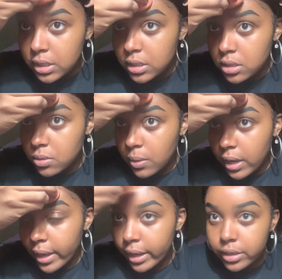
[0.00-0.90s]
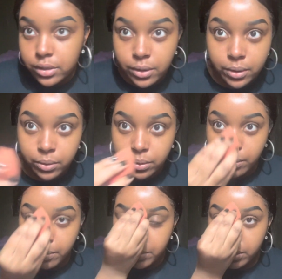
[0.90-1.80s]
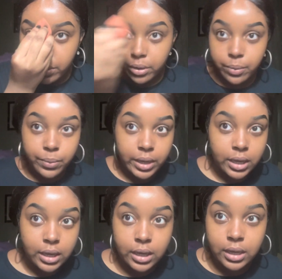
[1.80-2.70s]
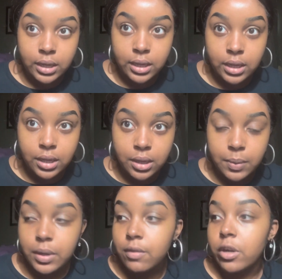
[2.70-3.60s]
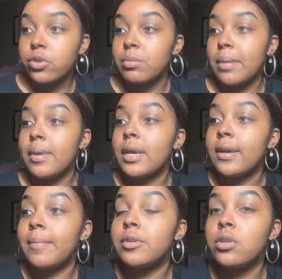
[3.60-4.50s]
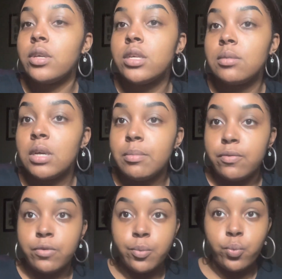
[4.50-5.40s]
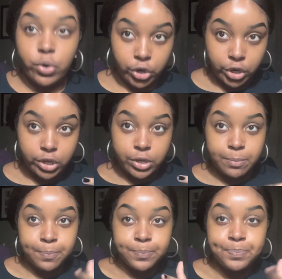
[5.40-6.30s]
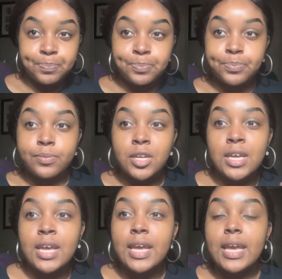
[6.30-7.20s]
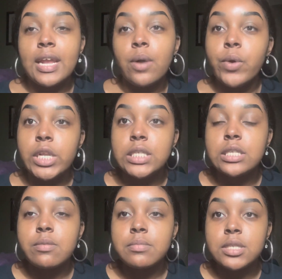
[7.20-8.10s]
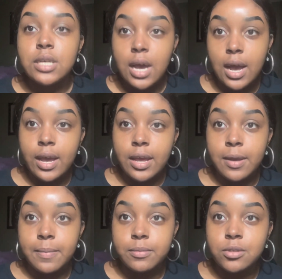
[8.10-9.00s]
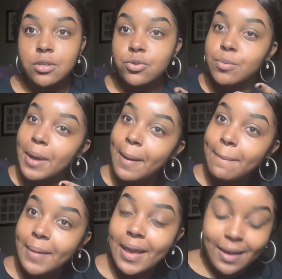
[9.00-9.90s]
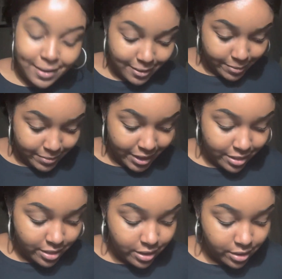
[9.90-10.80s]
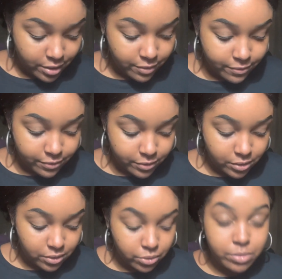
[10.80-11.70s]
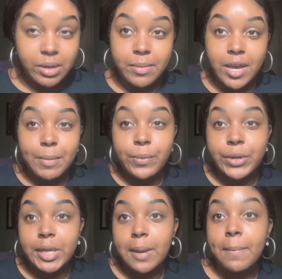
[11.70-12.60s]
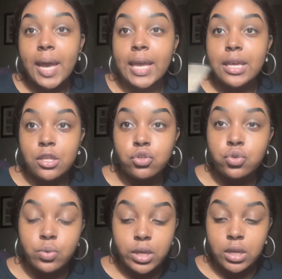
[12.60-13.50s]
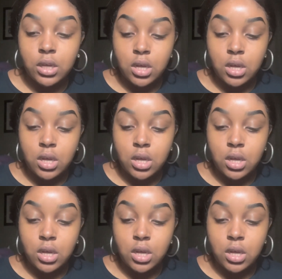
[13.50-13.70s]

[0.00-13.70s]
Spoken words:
this is why I don't put on a wig whenever I do my makeup. It's only because I'm coming from work and I wanted some time to do my makeup. I love doing my makeup. I want to get back into it